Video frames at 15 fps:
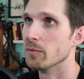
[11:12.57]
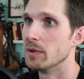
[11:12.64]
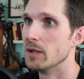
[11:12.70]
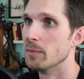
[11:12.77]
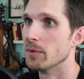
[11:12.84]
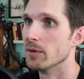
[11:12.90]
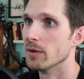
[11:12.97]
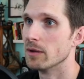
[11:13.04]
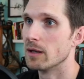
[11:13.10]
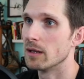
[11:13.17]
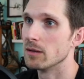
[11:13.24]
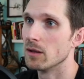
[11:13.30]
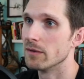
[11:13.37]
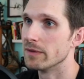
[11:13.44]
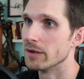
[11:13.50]
people. And I
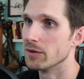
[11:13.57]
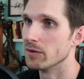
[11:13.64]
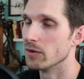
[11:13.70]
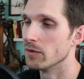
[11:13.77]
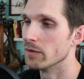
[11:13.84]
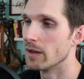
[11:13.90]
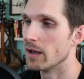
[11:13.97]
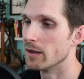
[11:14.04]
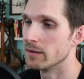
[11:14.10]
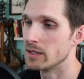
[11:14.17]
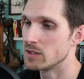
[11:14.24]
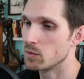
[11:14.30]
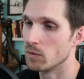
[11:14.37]
love that you're doing that. And that's